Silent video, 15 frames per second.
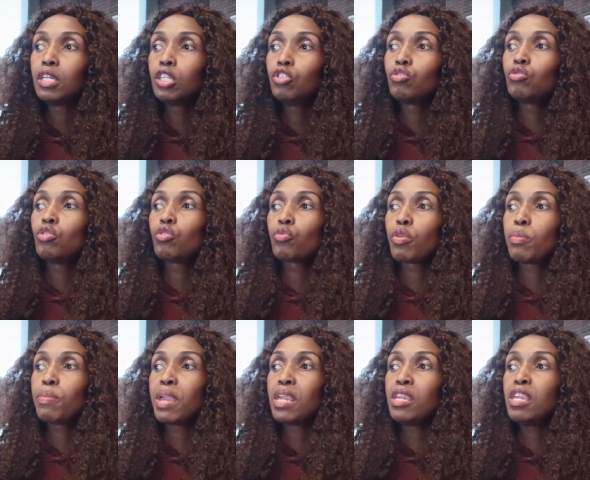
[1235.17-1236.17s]
do not
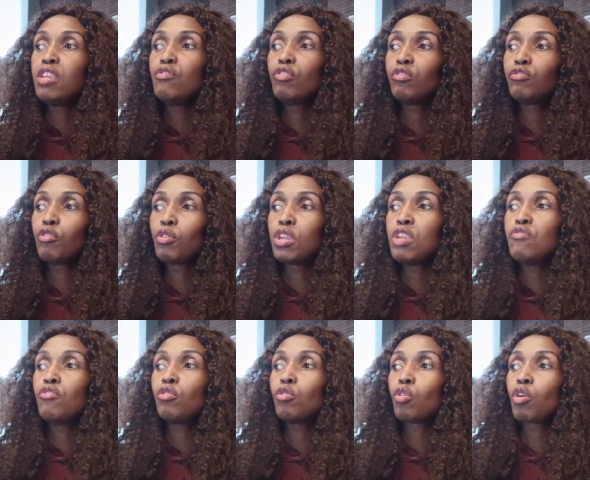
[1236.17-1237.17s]
repay evil for
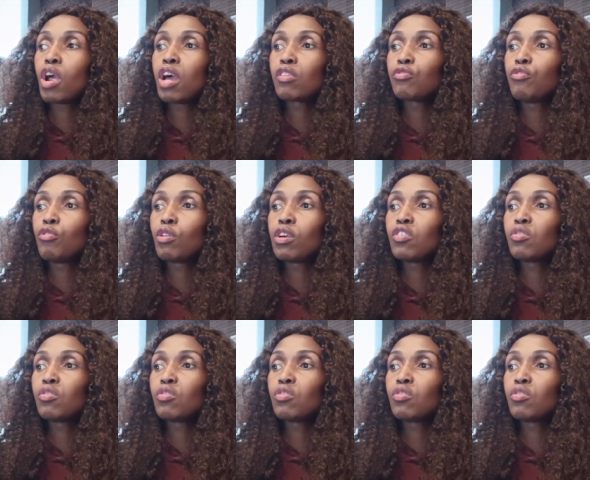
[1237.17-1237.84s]
evil or curse for curse,